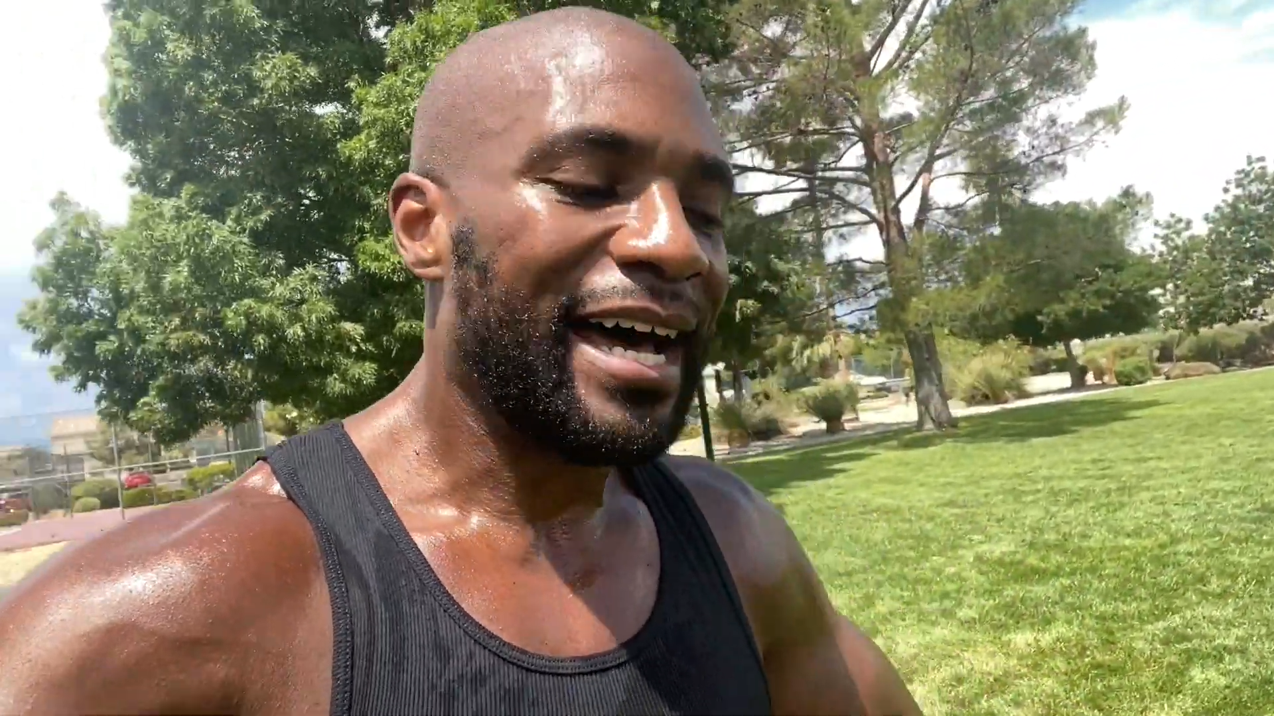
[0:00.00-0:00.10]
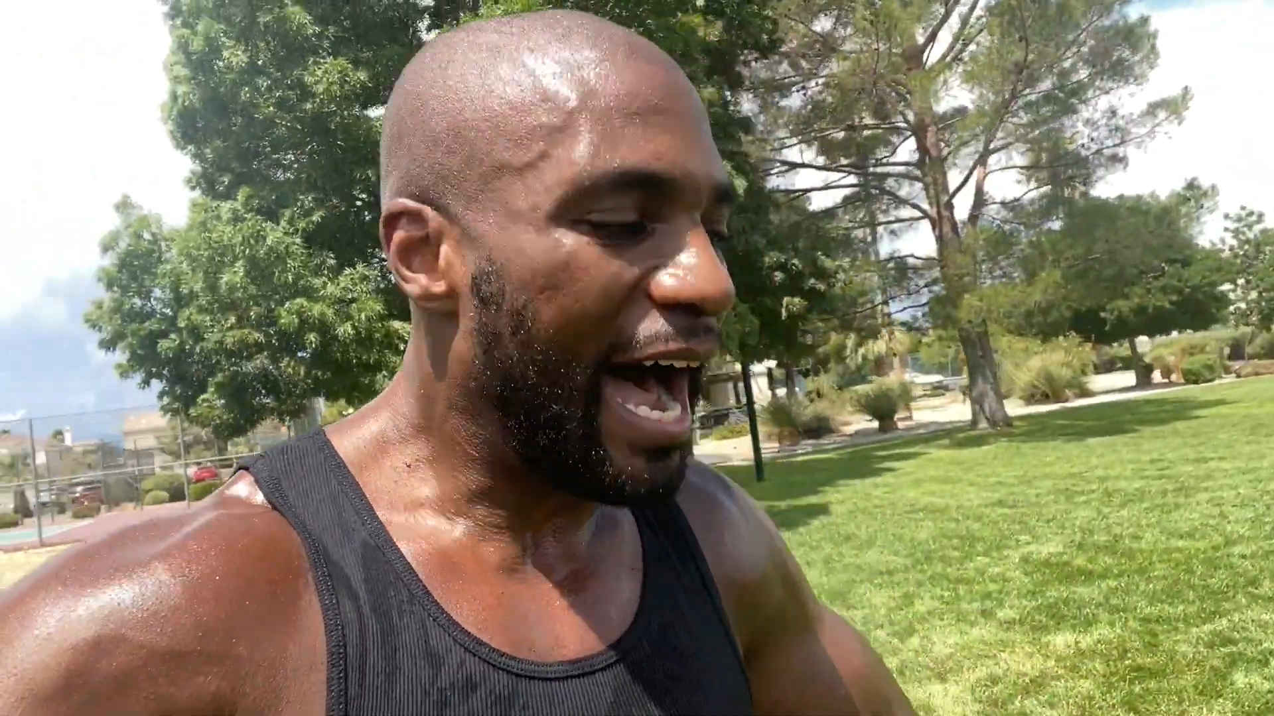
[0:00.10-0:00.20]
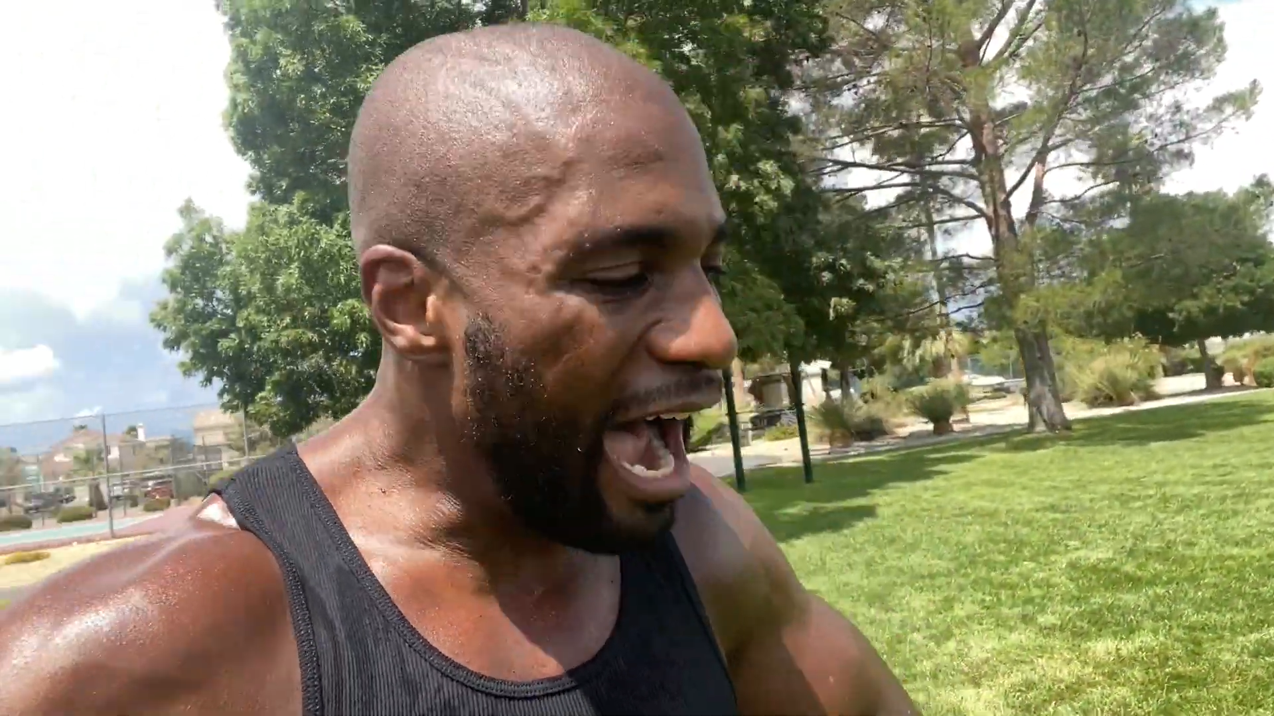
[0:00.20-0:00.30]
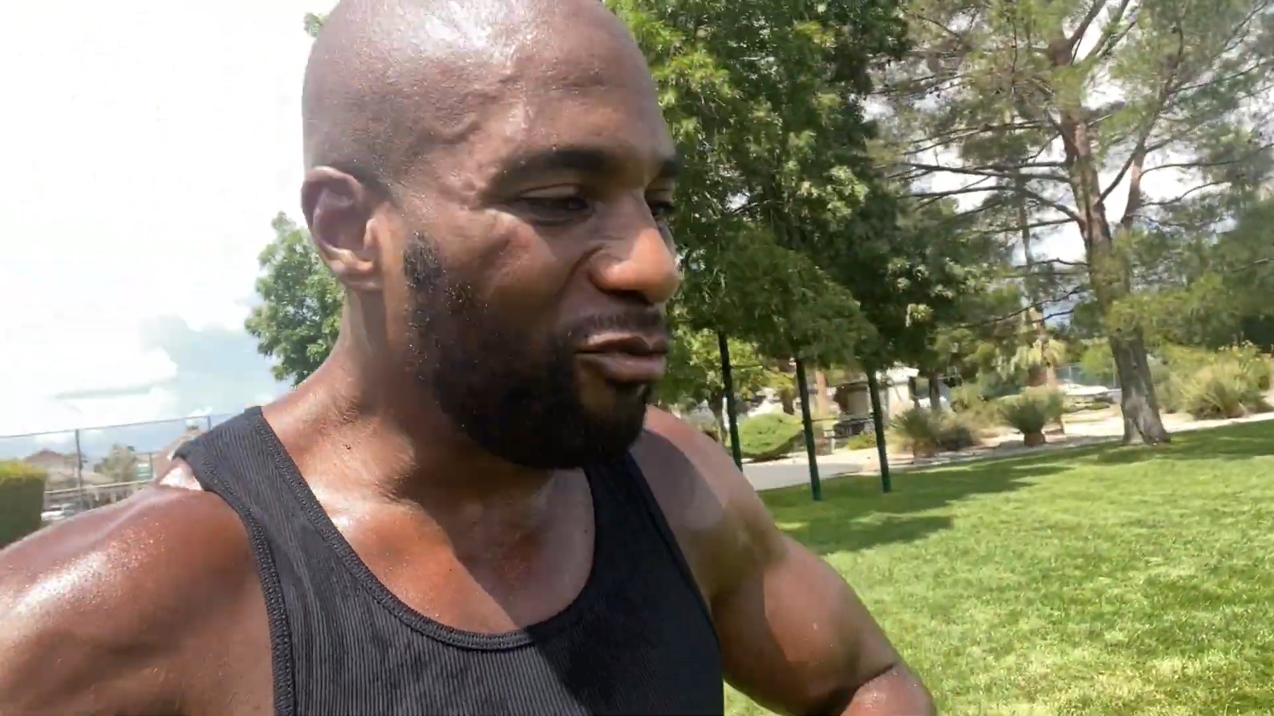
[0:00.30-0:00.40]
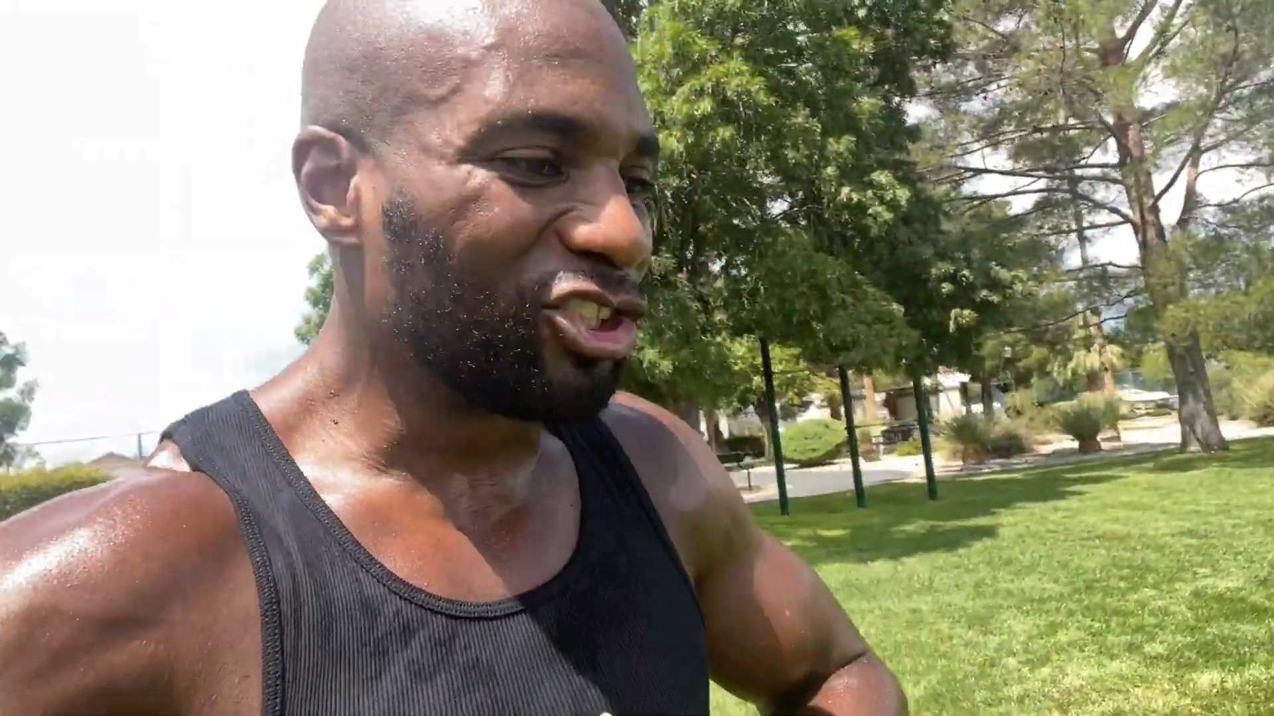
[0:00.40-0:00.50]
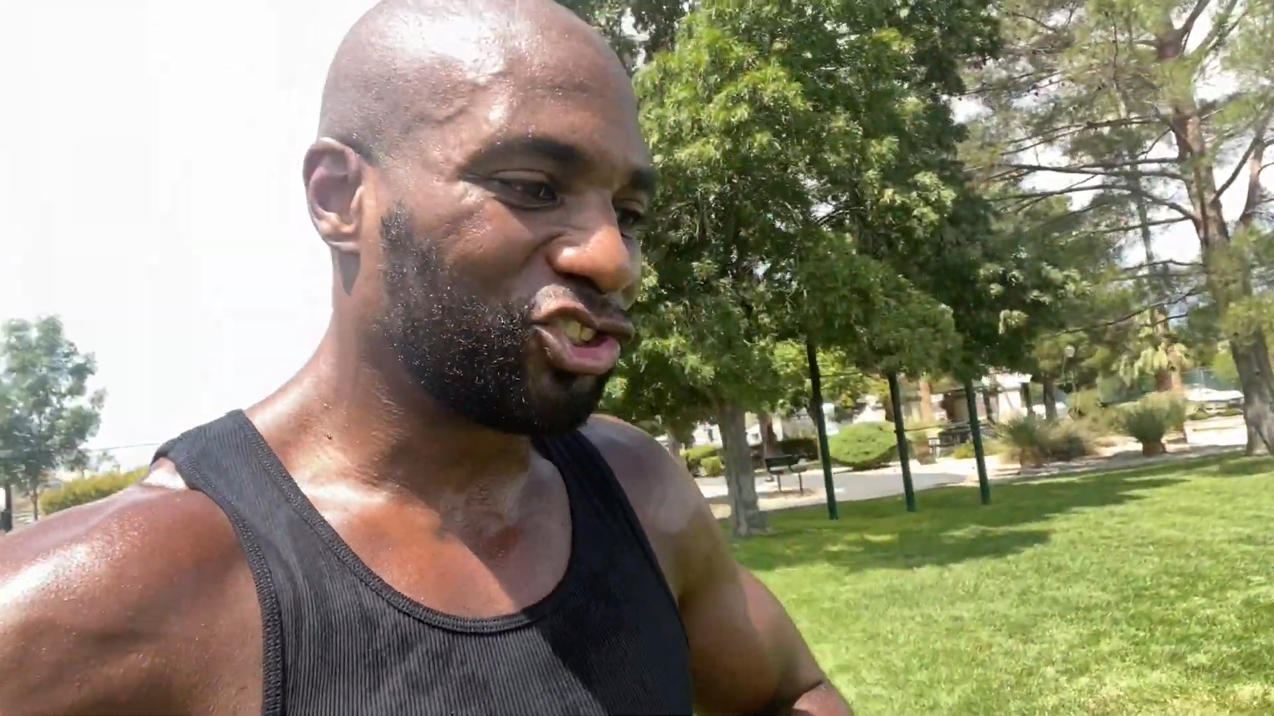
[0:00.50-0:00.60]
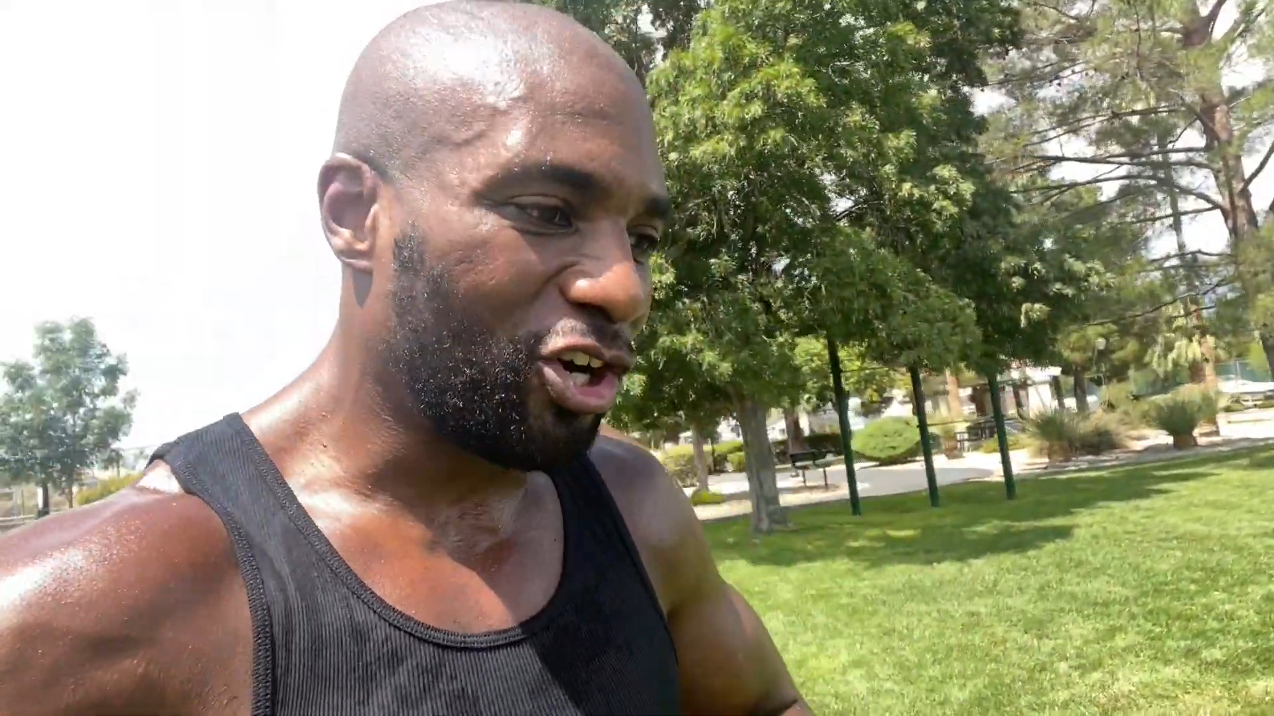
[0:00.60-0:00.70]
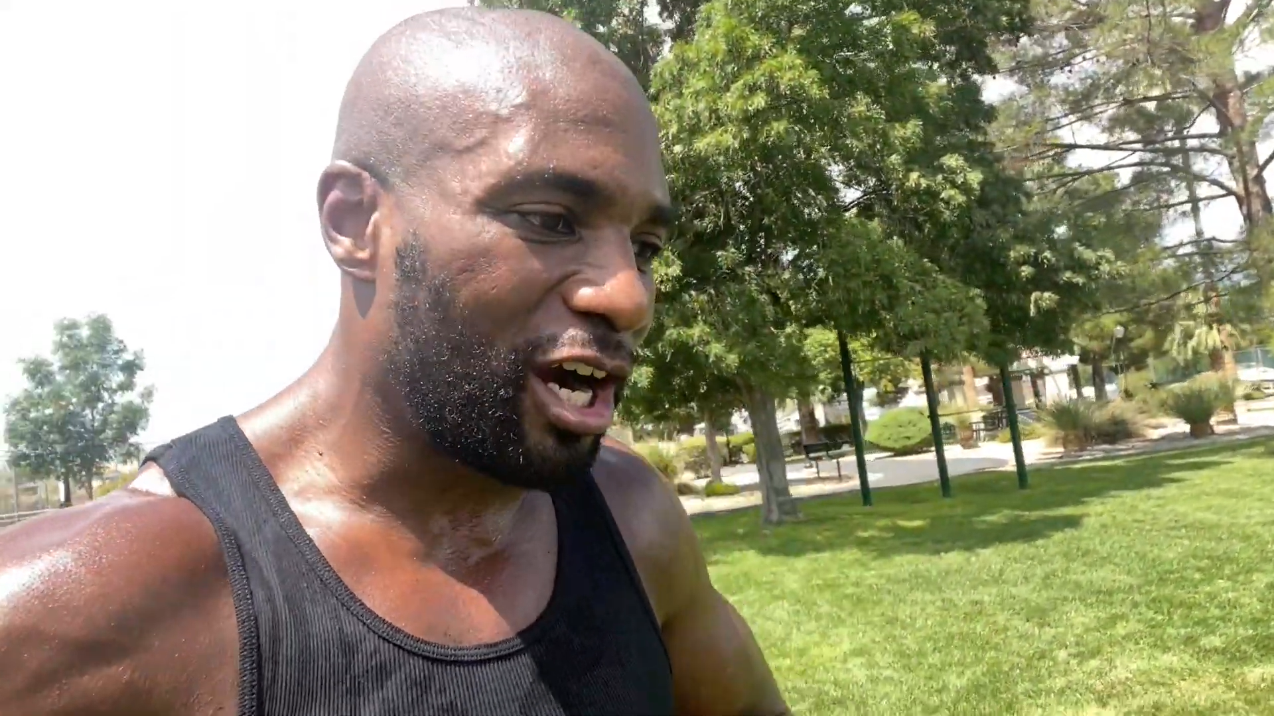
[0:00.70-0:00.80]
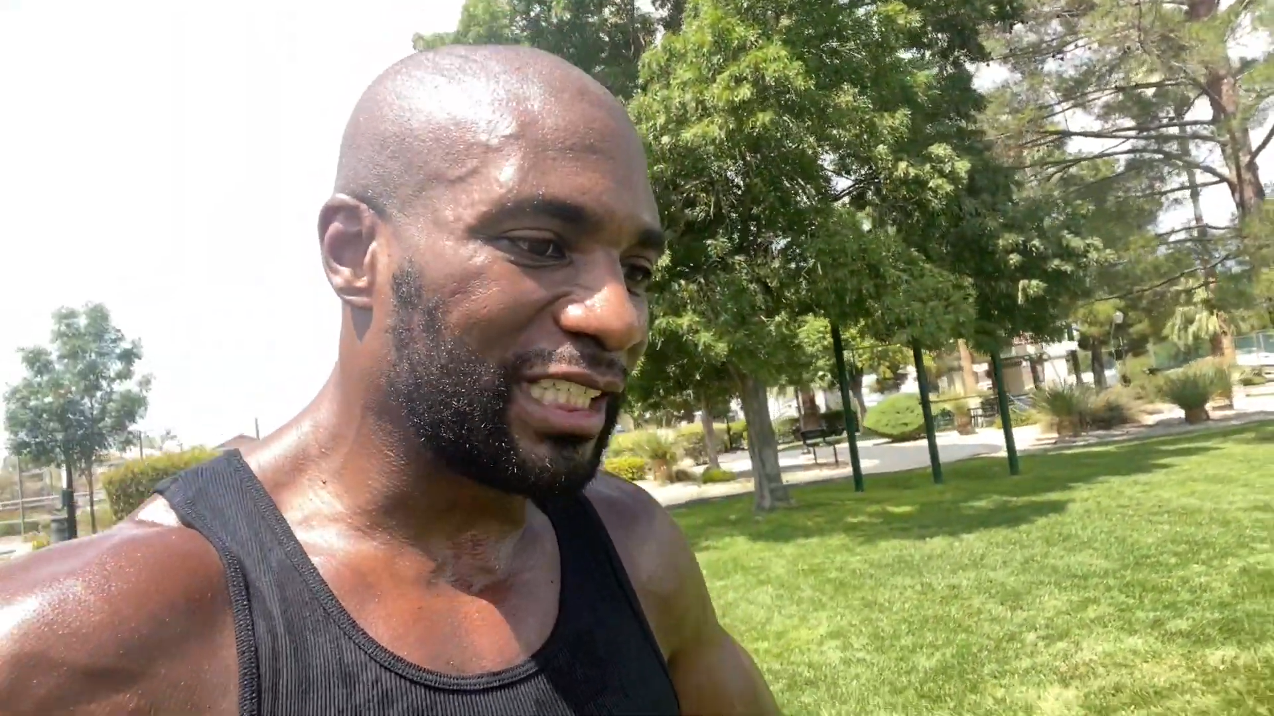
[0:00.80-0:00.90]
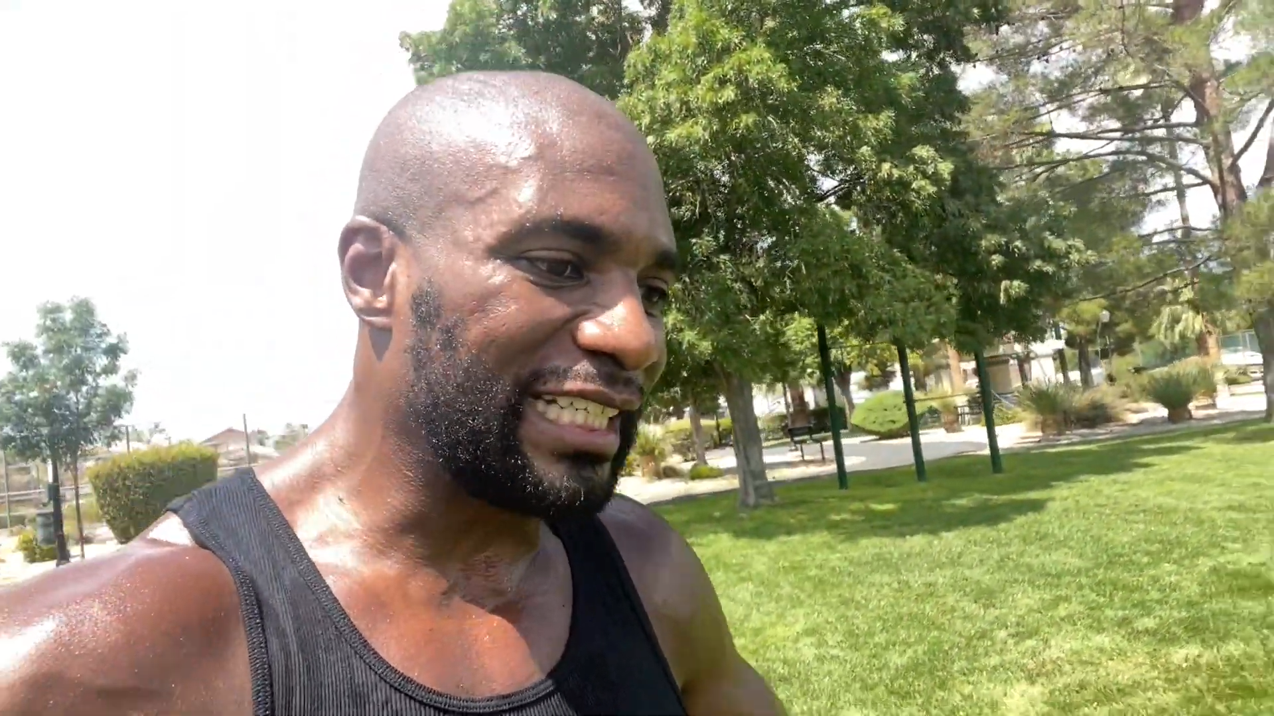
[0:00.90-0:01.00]
I was
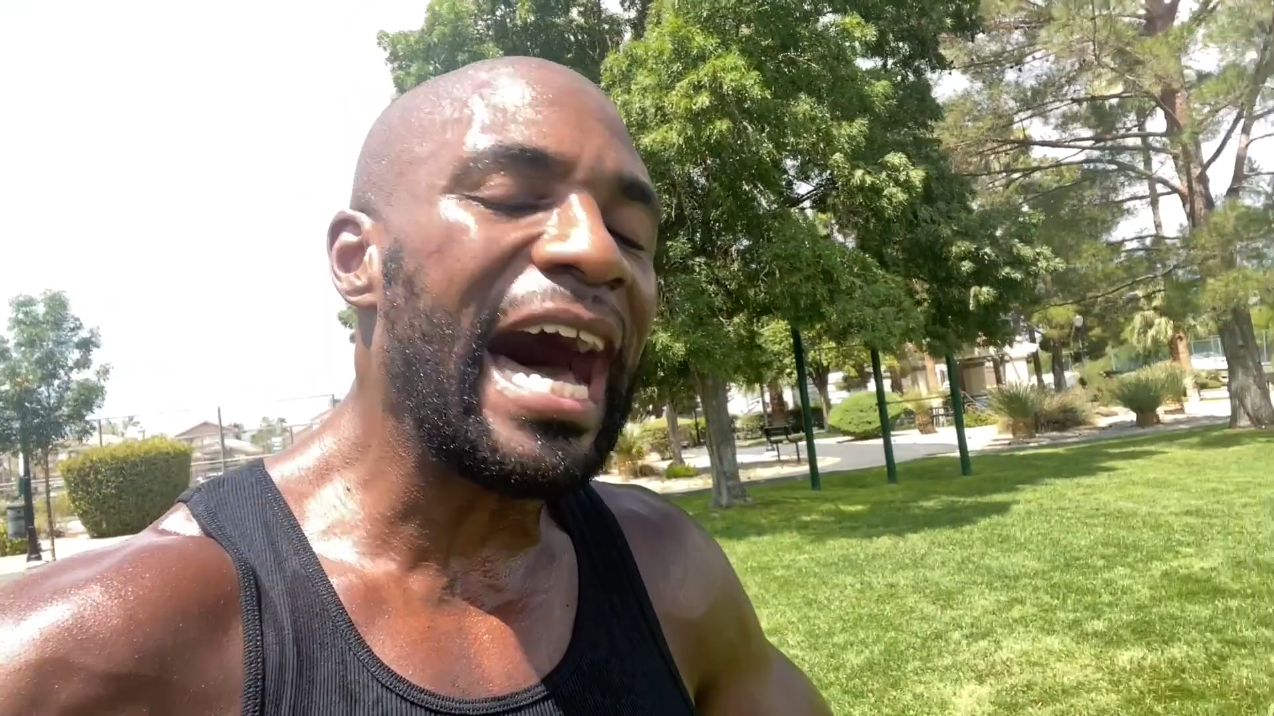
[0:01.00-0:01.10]
struggling,